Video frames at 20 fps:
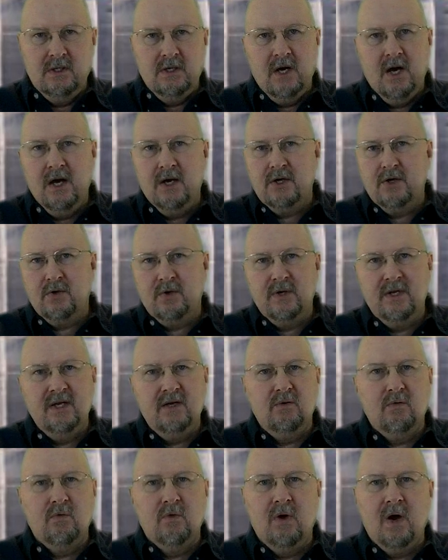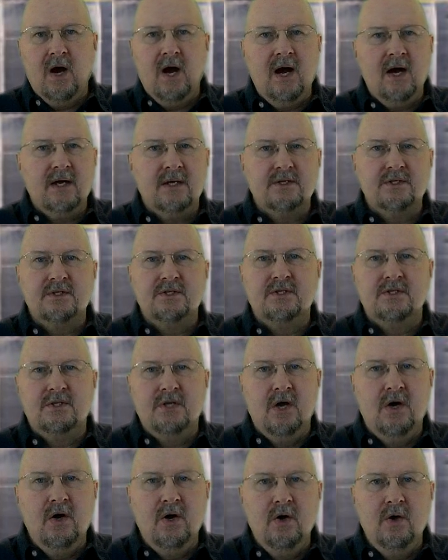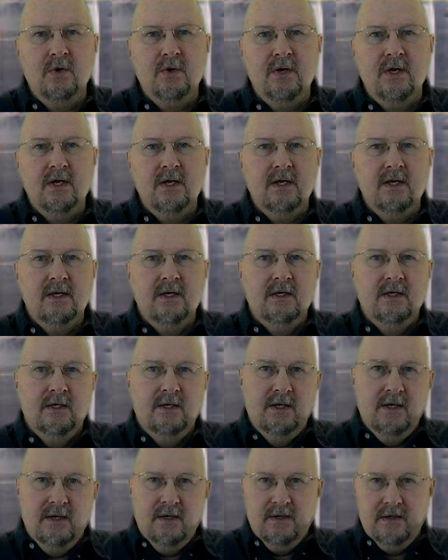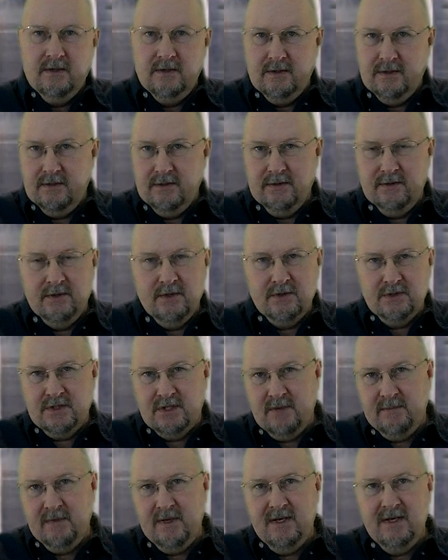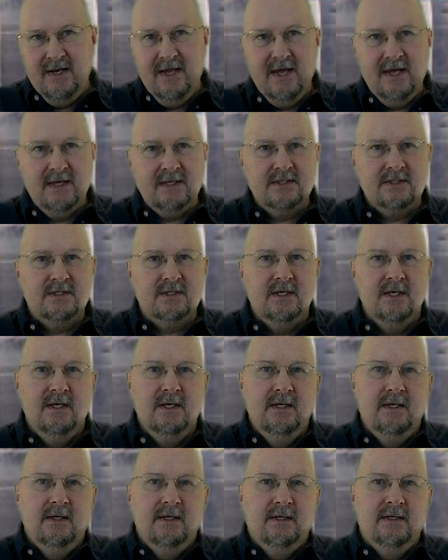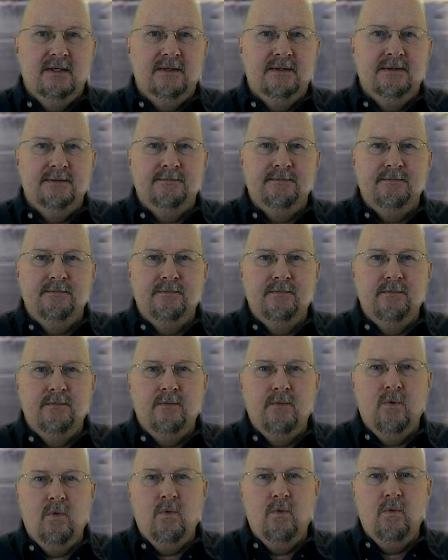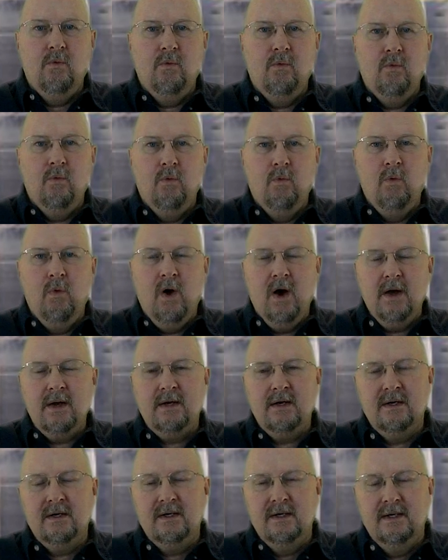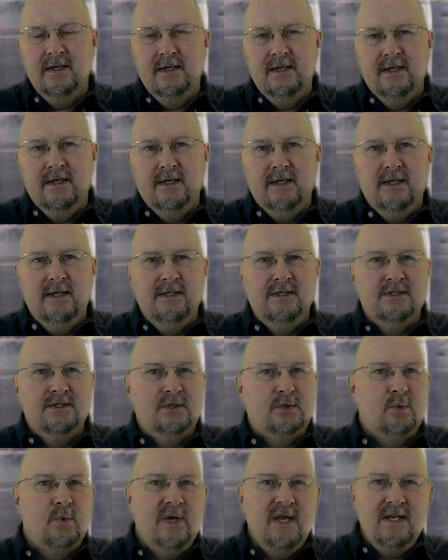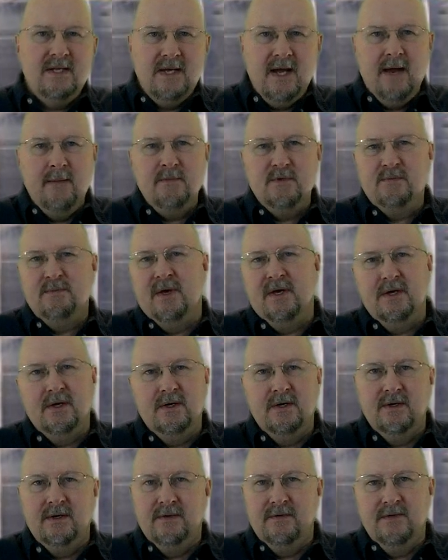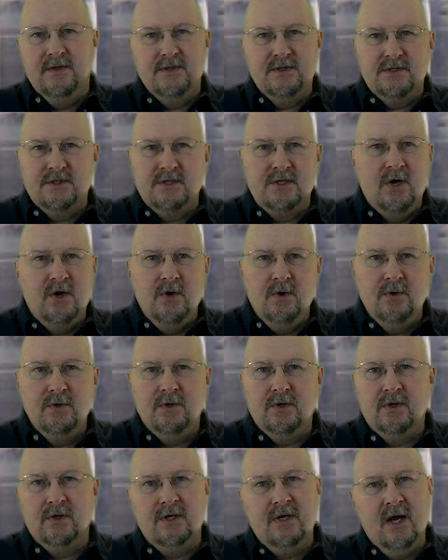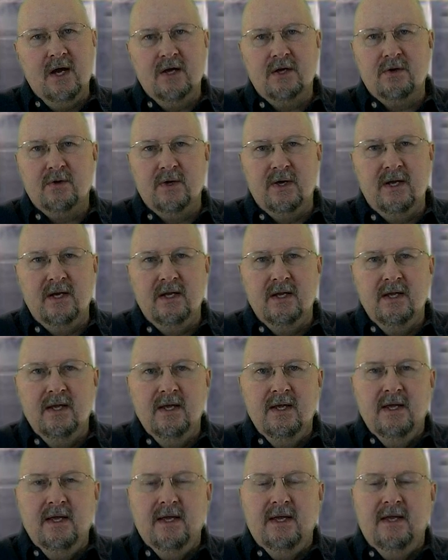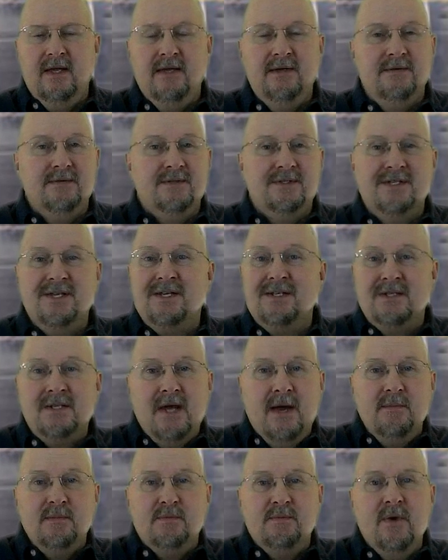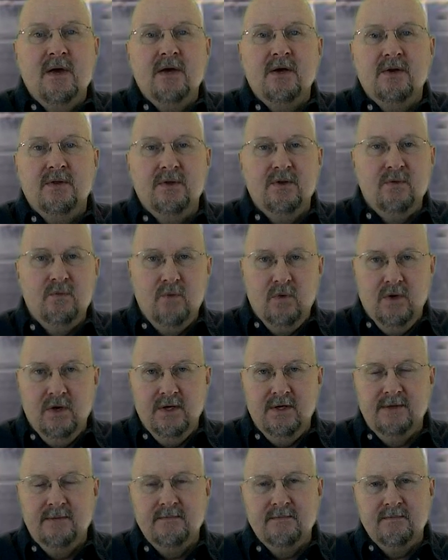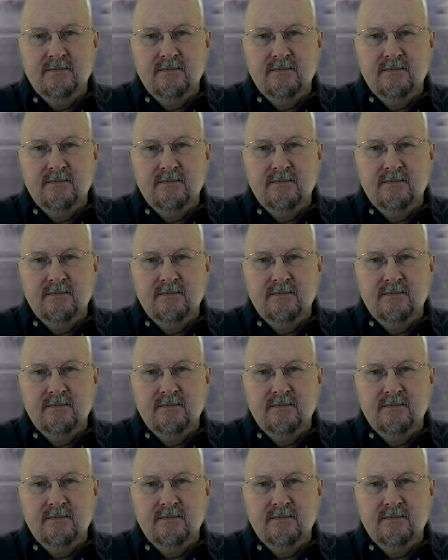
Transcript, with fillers: concrete, rock, stone, those come in next. Um, water is three times better than stone or concrete and six times better than wood.